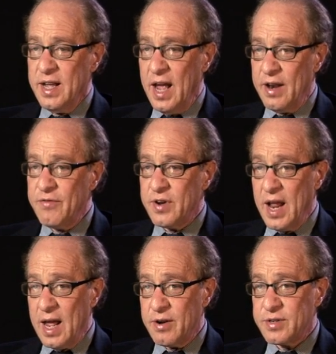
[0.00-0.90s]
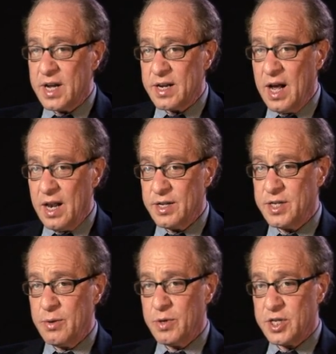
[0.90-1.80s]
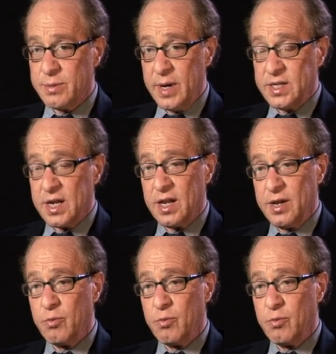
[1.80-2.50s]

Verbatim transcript: N for nanotechnology, which is basically